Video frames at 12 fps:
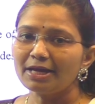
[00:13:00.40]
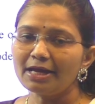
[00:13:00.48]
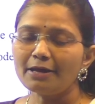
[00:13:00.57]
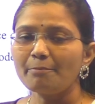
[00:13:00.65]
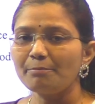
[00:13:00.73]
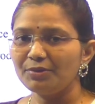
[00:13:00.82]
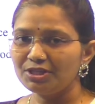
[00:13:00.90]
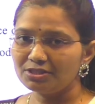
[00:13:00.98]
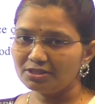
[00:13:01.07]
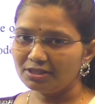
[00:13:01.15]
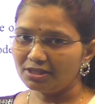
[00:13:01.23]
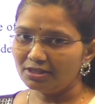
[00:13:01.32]
by
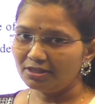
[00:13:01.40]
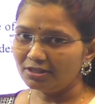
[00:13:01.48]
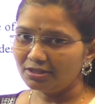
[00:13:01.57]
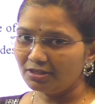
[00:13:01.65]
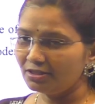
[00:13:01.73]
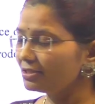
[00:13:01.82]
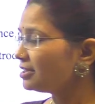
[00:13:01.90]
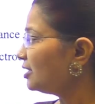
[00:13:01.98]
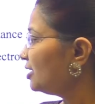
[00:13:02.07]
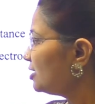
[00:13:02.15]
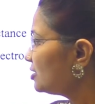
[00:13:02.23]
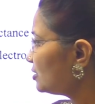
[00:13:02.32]
major conductance.
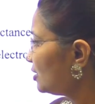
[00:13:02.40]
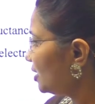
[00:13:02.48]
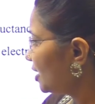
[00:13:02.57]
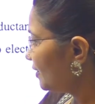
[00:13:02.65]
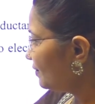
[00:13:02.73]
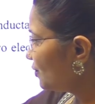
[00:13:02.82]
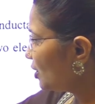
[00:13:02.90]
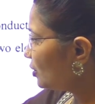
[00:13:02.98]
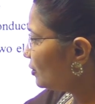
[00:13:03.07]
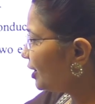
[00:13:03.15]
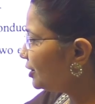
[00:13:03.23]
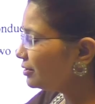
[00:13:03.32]
So if you are
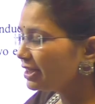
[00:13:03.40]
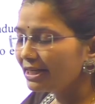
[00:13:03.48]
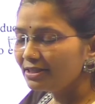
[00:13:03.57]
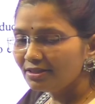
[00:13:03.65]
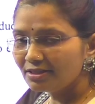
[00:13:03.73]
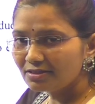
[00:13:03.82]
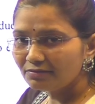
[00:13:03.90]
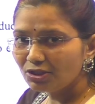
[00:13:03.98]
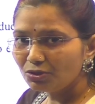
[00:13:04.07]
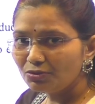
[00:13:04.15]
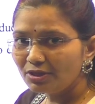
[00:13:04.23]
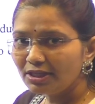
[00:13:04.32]
going to write this one
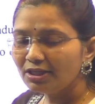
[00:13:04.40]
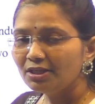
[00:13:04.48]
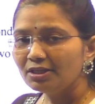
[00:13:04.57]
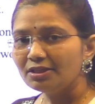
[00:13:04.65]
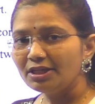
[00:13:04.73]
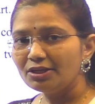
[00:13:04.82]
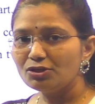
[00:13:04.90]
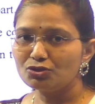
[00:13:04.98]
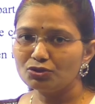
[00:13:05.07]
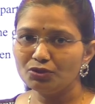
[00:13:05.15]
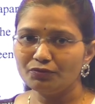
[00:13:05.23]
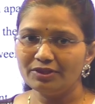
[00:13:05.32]
only, then
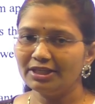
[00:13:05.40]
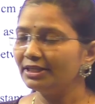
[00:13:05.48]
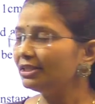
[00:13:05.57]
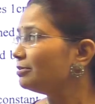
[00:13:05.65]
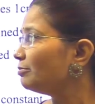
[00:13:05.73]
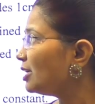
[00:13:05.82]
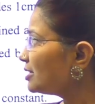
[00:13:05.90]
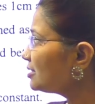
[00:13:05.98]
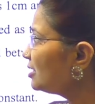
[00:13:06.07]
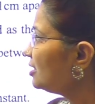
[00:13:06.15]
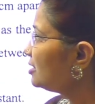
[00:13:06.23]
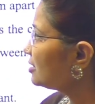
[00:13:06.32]
also you will get the marks.
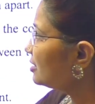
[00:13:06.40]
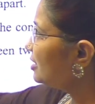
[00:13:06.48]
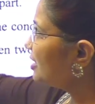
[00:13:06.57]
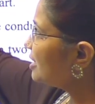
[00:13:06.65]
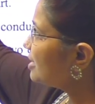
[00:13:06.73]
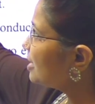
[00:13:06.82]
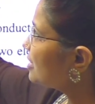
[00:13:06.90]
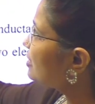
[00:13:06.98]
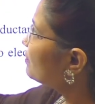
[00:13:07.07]
So this is